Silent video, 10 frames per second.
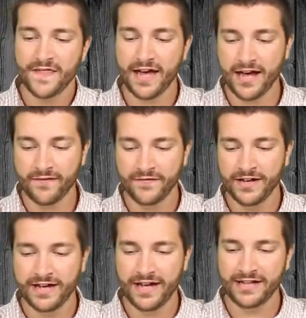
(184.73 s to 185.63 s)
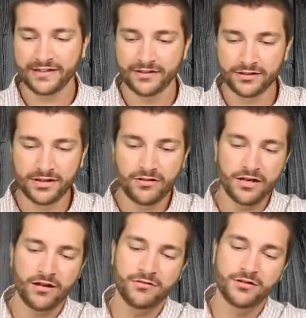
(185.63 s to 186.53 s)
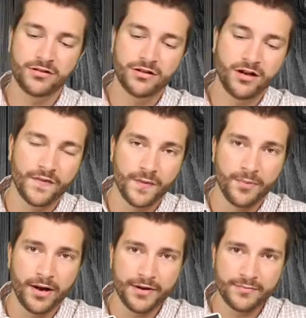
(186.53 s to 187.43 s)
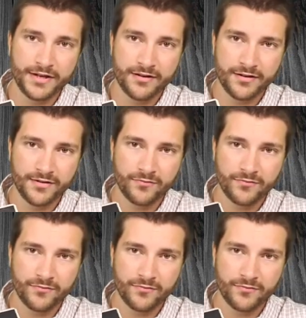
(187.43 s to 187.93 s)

They have a little logo on the bottom here,